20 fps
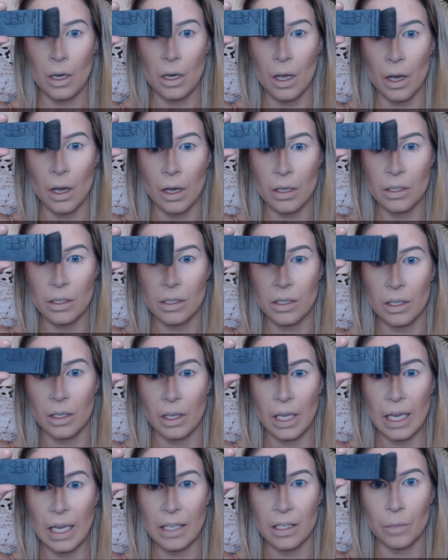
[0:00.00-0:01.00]
NARS
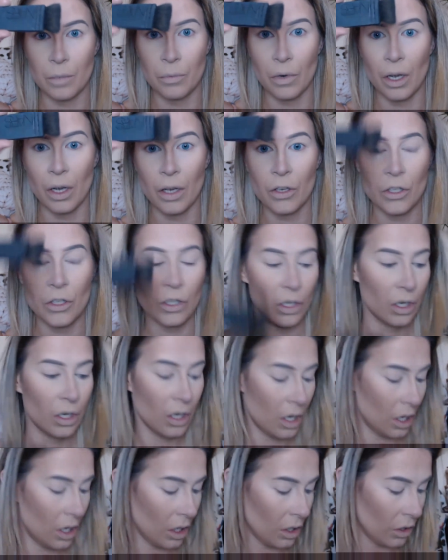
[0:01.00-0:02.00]
ITA Brush
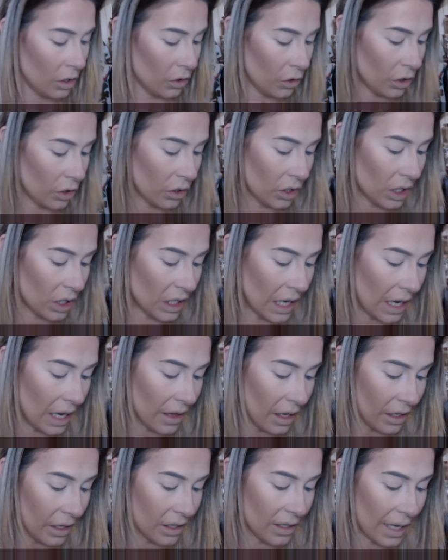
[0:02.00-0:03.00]
just to
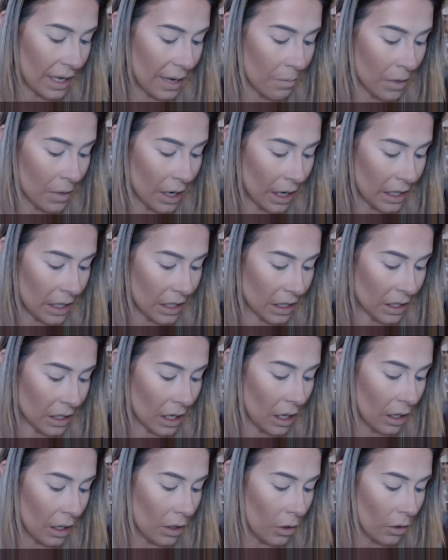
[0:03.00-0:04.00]
take that same lightest
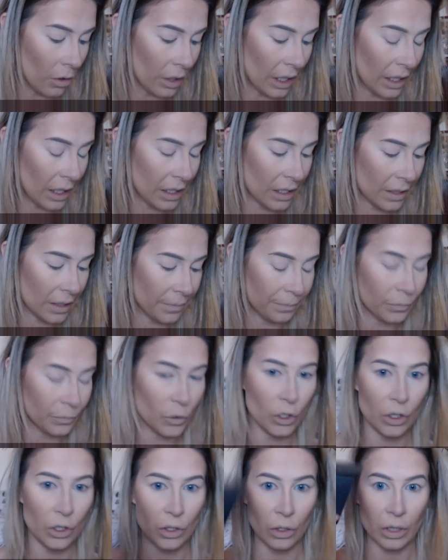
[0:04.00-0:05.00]
colour on it,
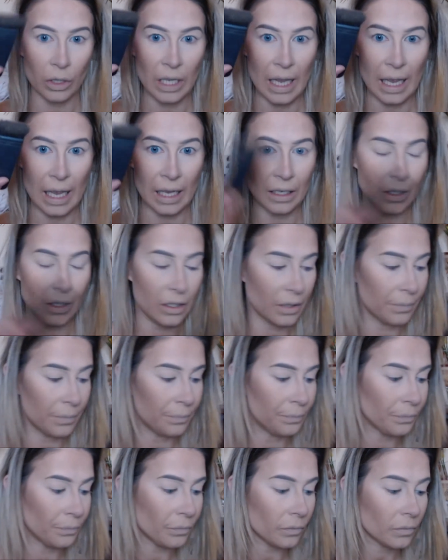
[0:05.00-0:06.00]
just on the end,
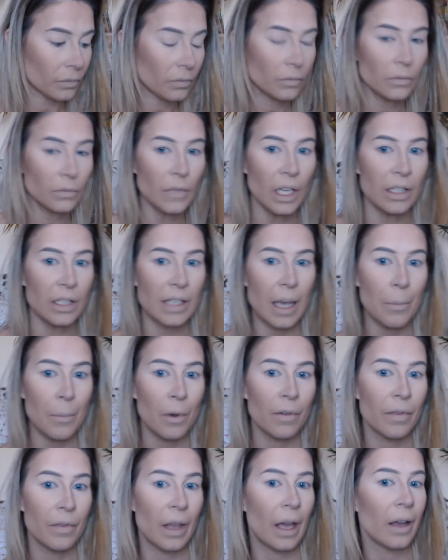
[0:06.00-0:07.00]
tap
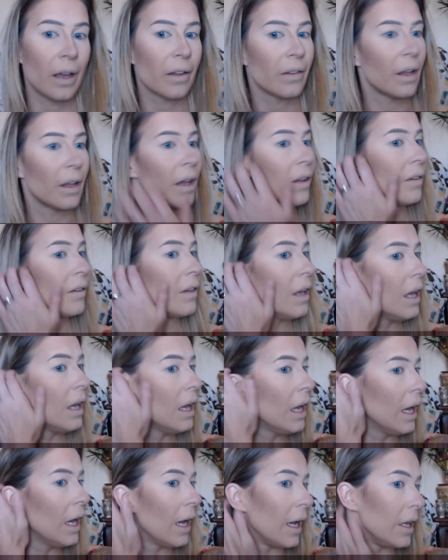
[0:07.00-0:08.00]
off the excess,
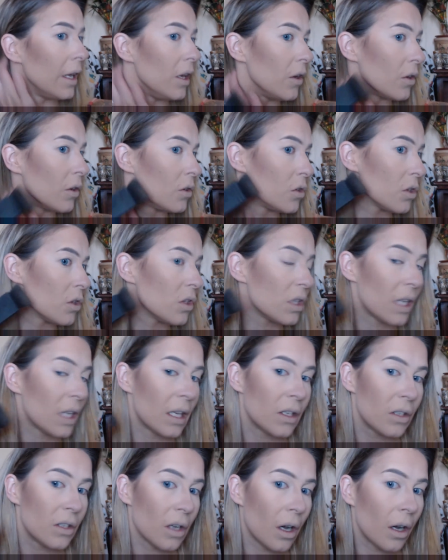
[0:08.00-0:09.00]
and you can just
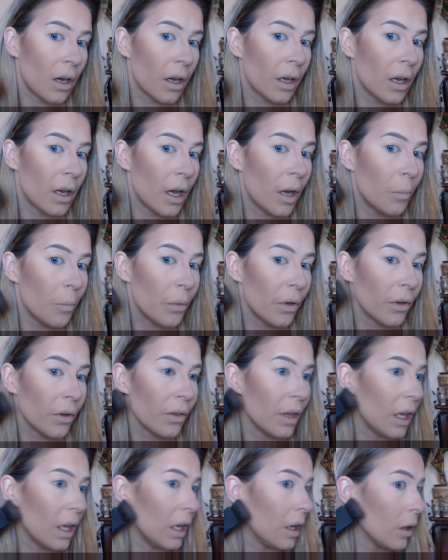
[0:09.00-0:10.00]
then darken up
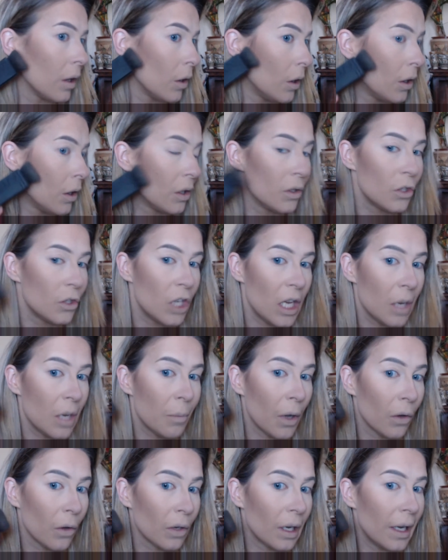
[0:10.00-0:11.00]
the
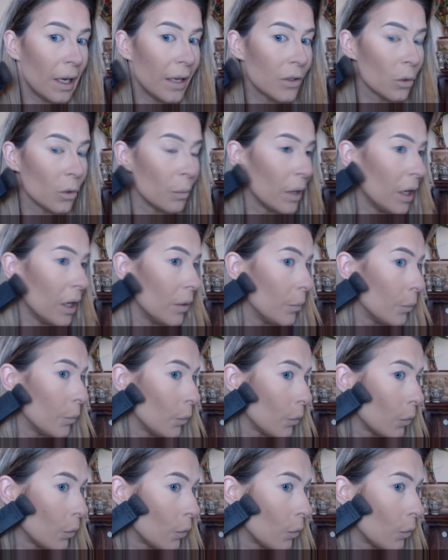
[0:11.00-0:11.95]
cheekbone a little bit